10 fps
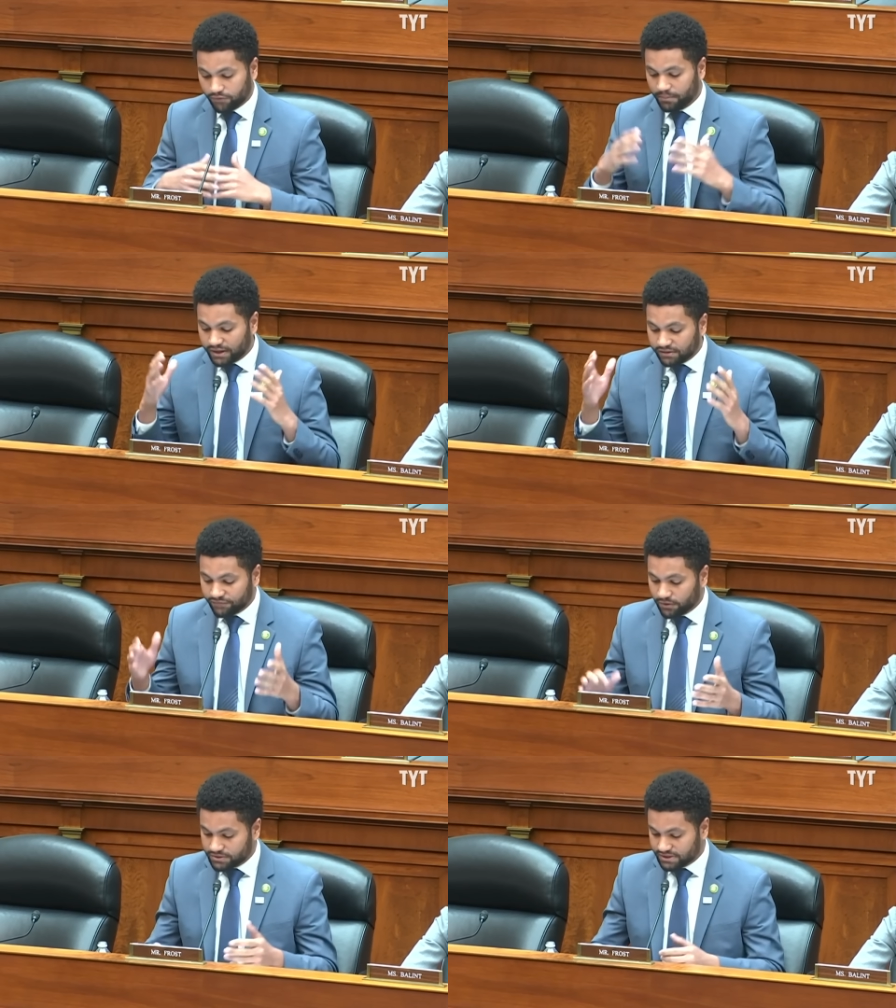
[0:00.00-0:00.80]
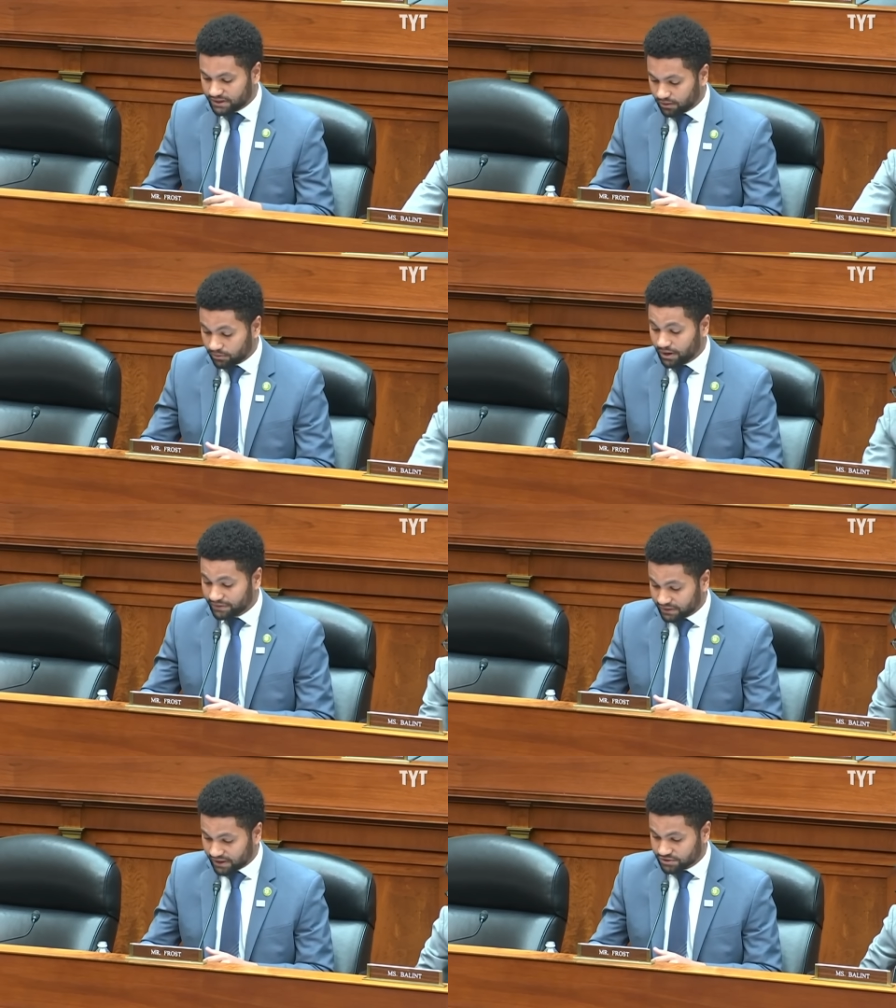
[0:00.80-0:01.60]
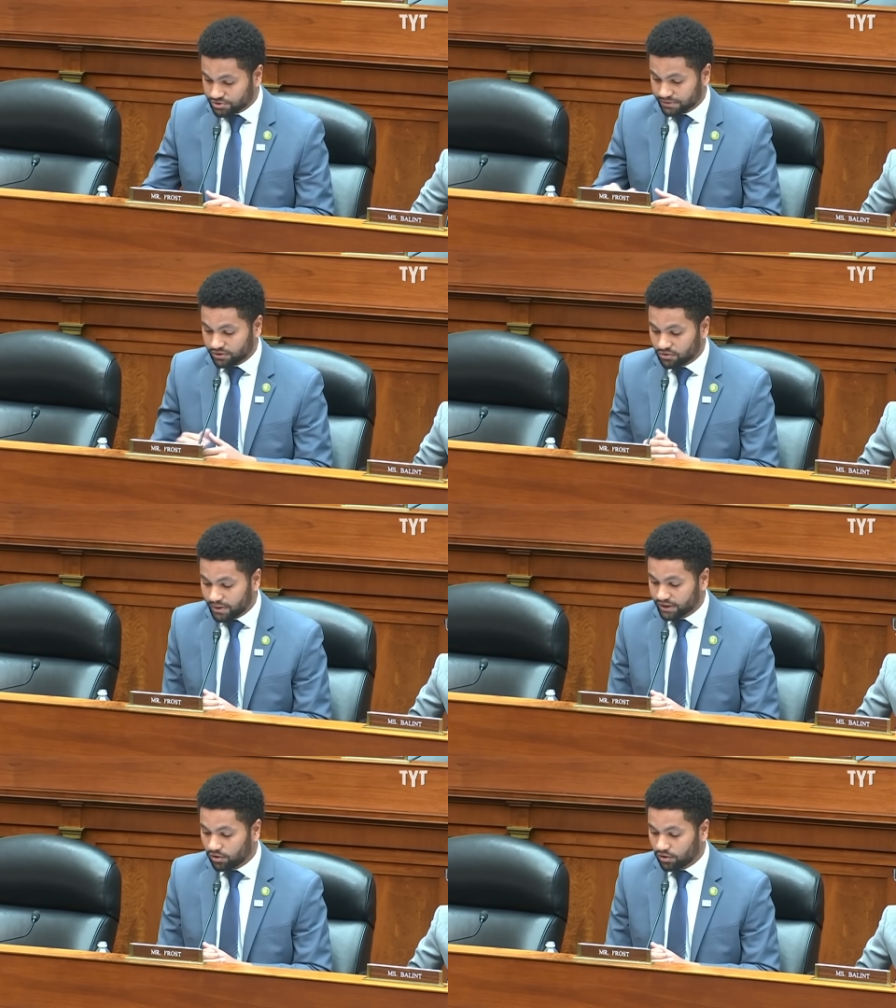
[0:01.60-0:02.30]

for many folks around the country who might